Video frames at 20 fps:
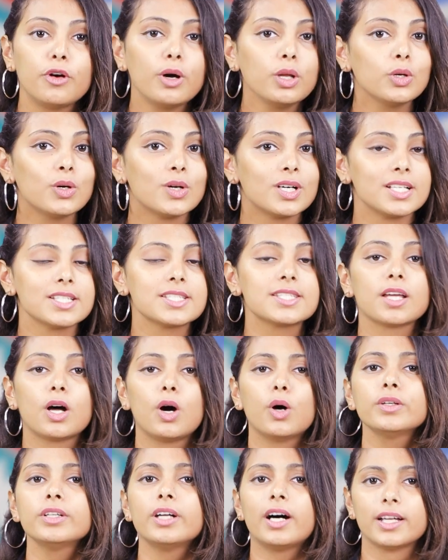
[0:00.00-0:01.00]
Follow us
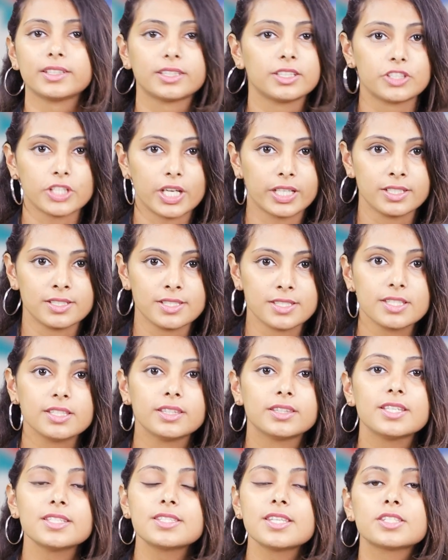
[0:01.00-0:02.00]
on other channels.
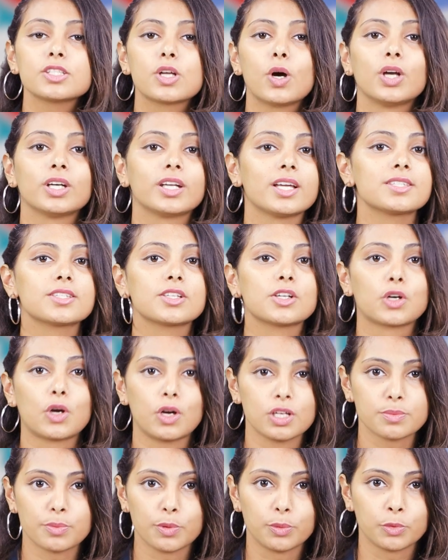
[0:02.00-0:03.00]
This is called as
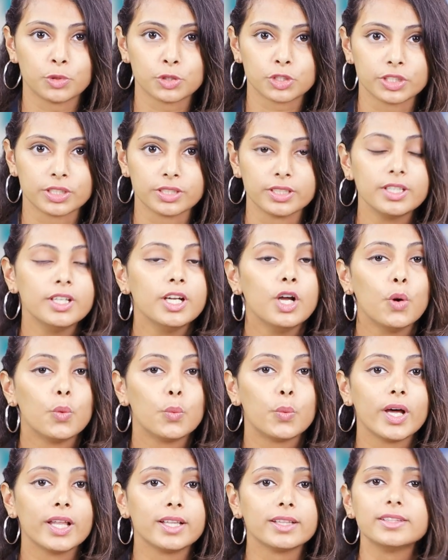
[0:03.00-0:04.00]
cross-promotion.
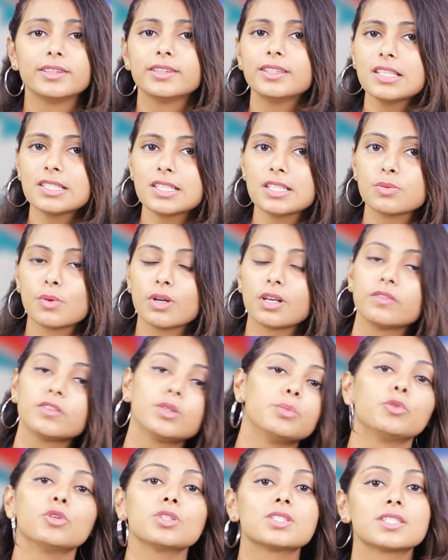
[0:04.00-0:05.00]
Well, this is one of
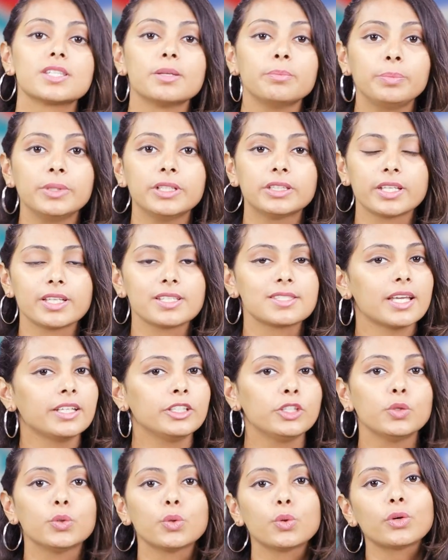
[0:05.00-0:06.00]
the most simple things
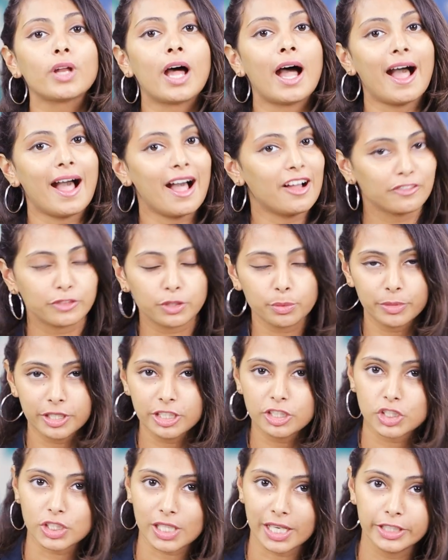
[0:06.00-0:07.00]
and you don't have to
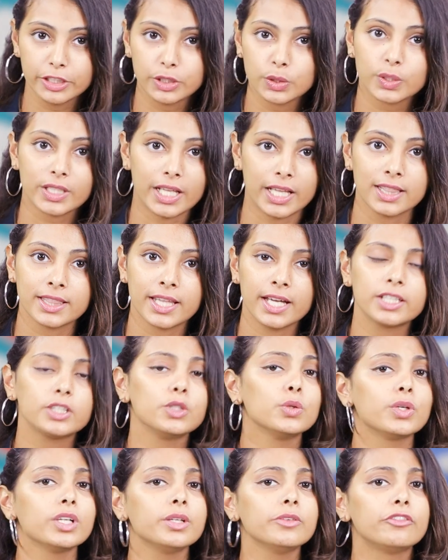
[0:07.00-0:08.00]
be shy to tell that
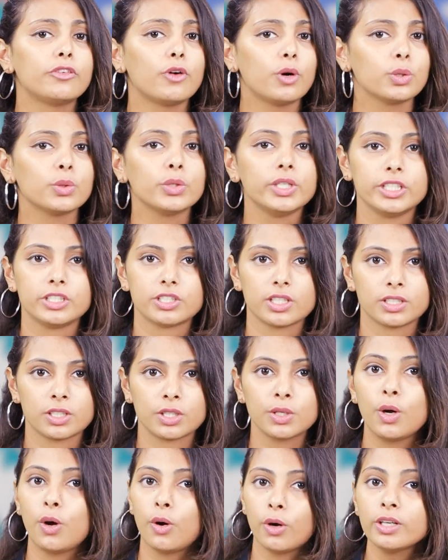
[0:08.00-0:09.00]
you can follow each
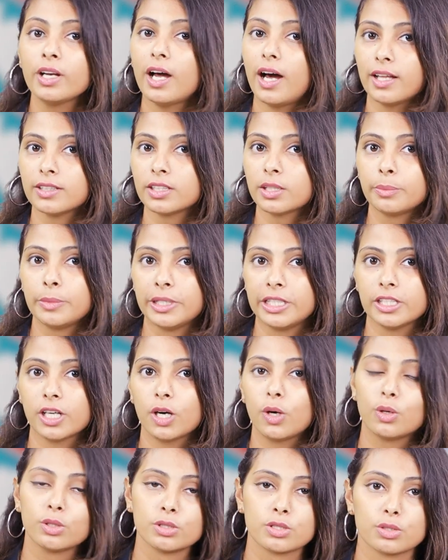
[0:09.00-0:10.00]
other on other
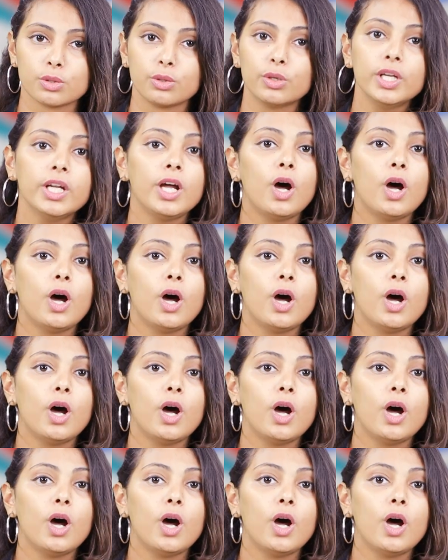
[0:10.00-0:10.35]
media also.